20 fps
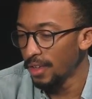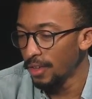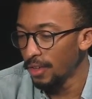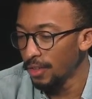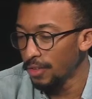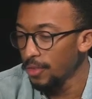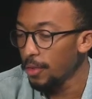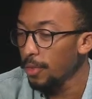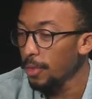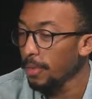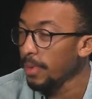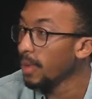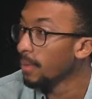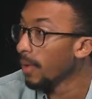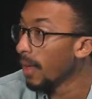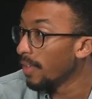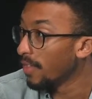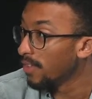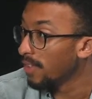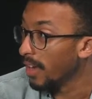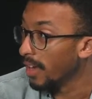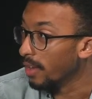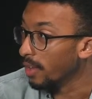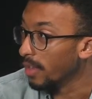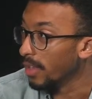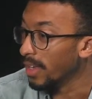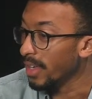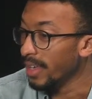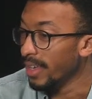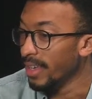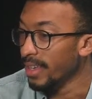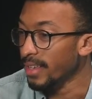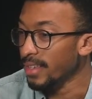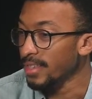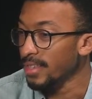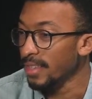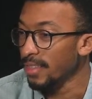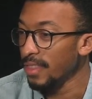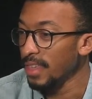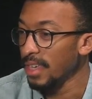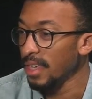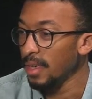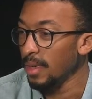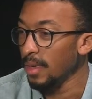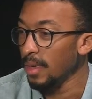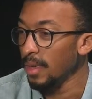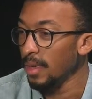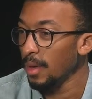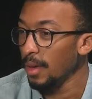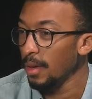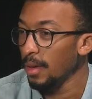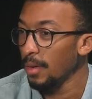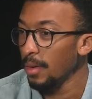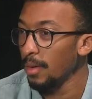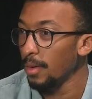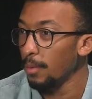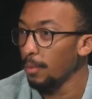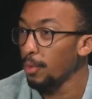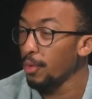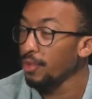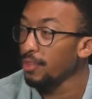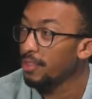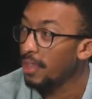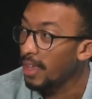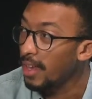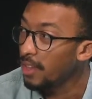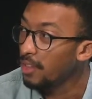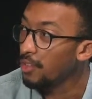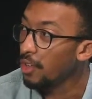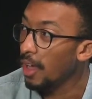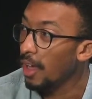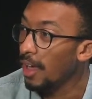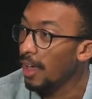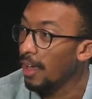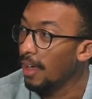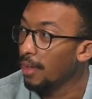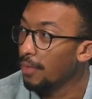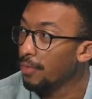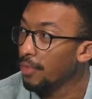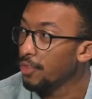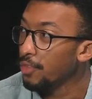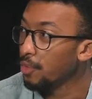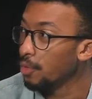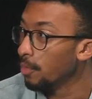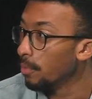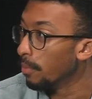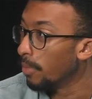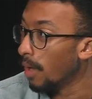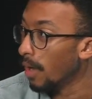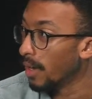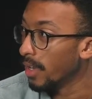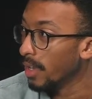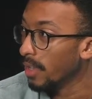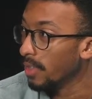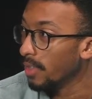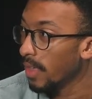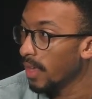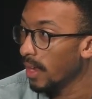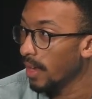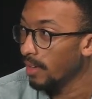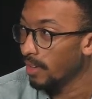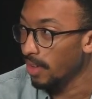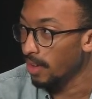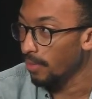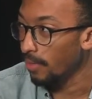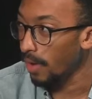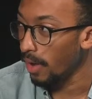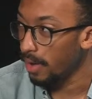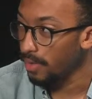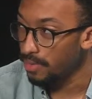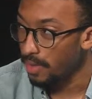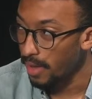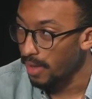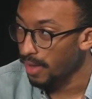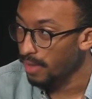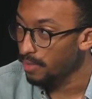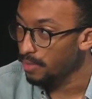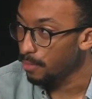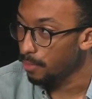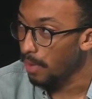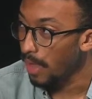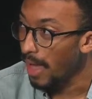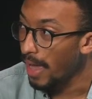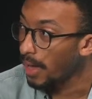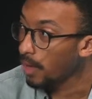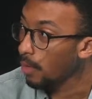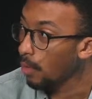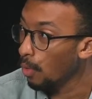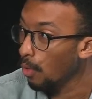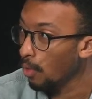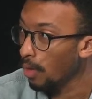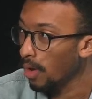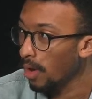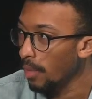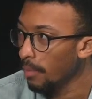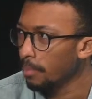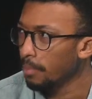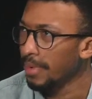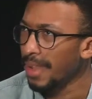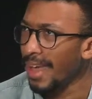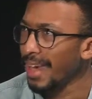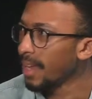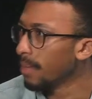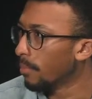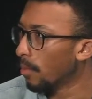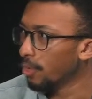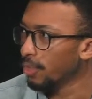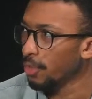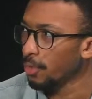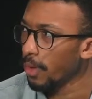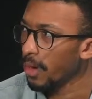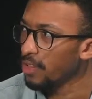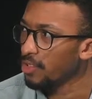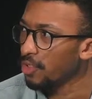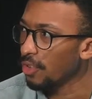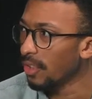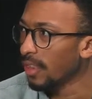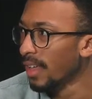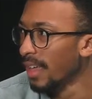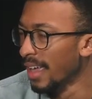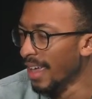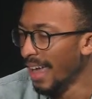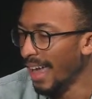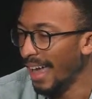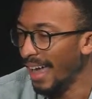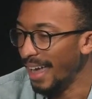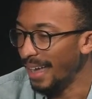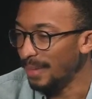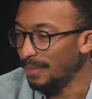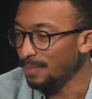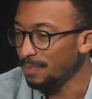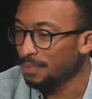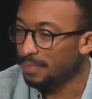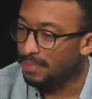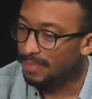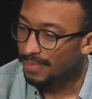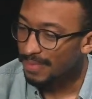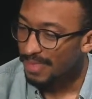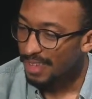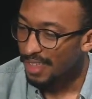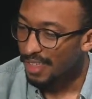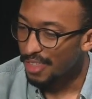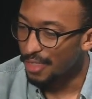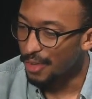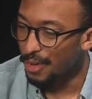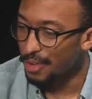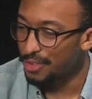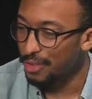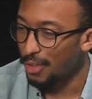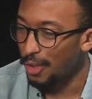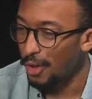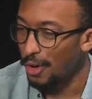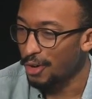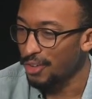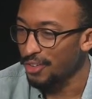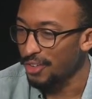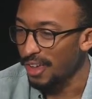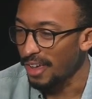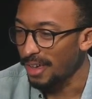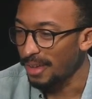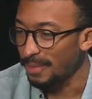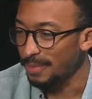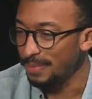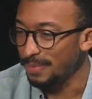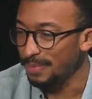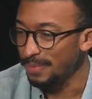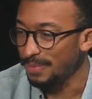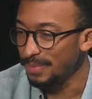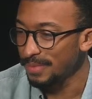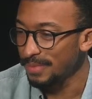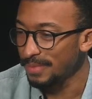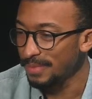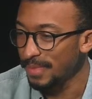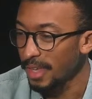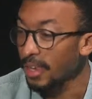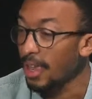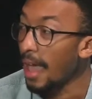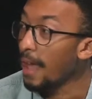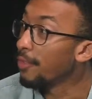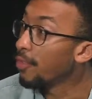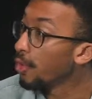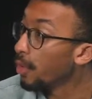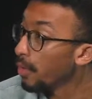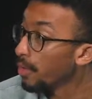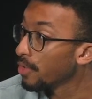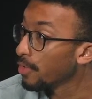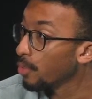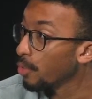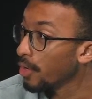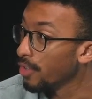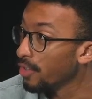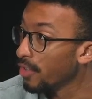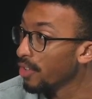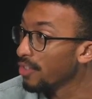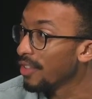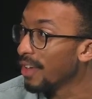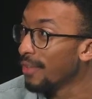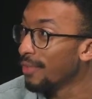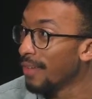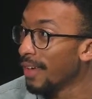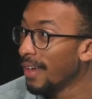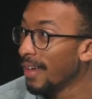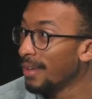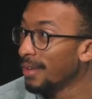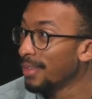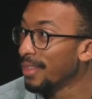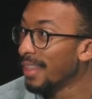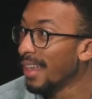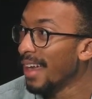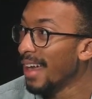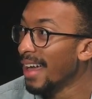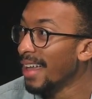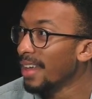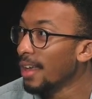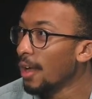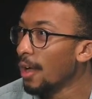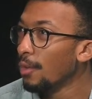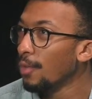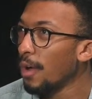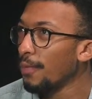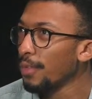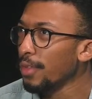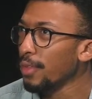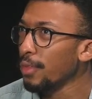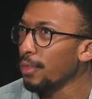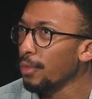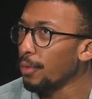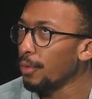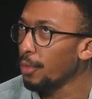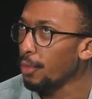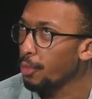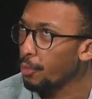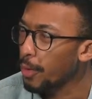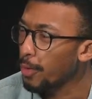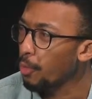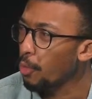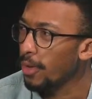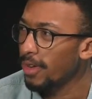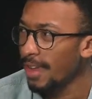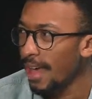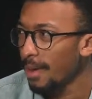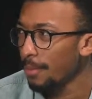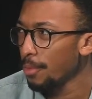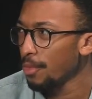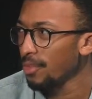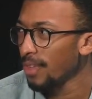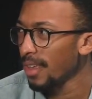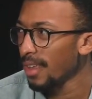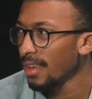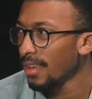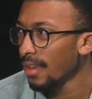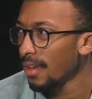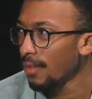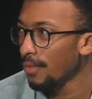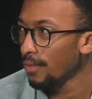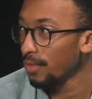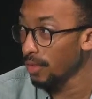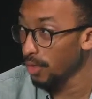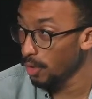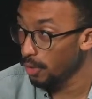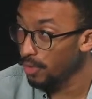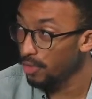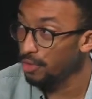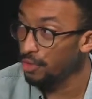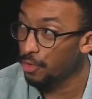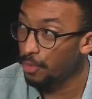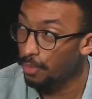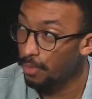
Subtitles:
So the meaning behind the title is the percentage of the student body that identifies as black or black and multiracial. There is a large, after doing some research, I found that roughly 3.9% of the UT student